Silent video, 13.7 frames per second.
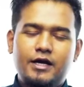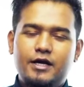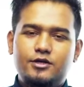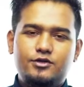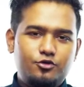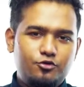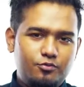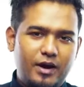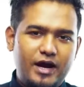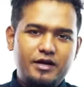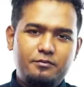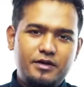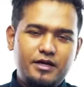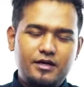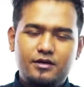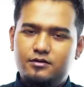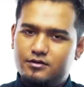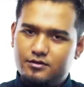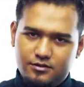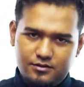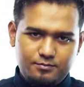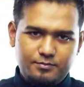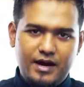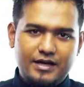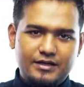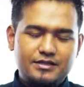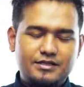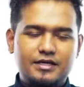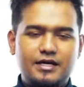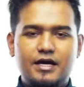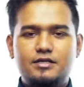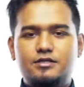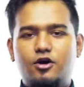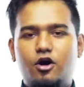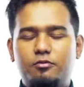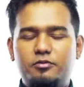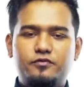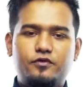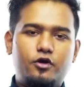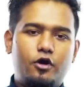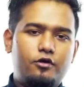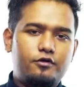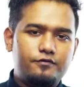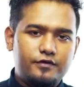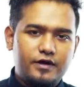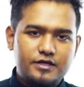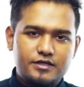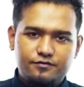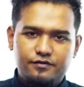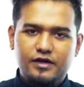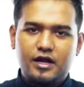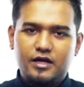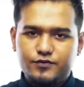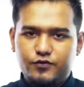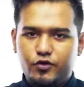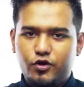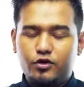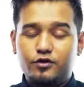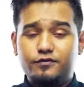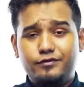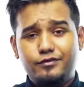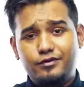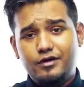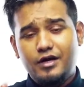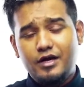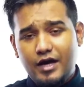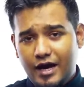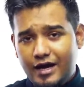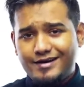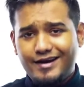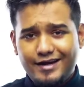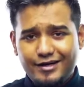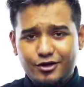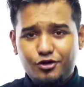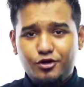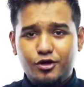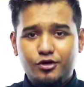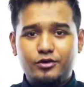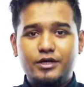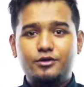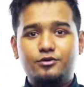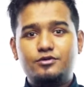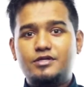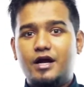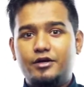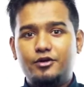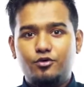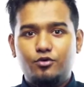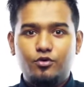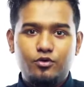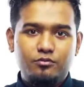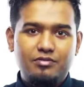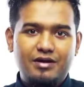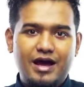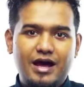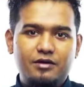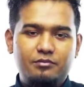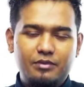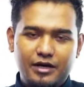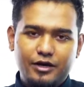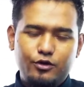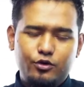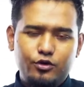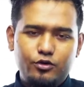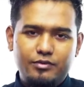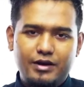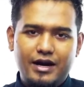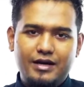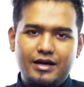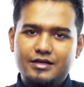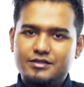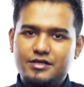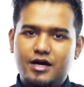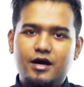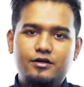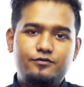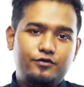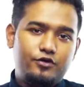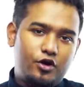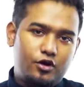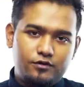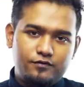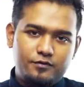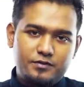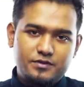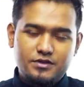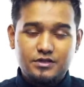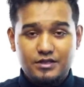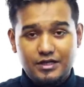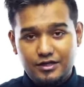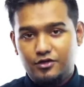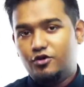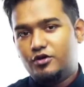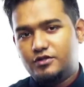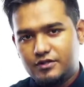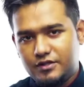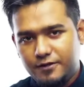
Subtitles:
You might be practicing as a hobby photographer, as a freelance photographer, and right now you're looking to start your own brand, build your own brand, and start a photography business in your city.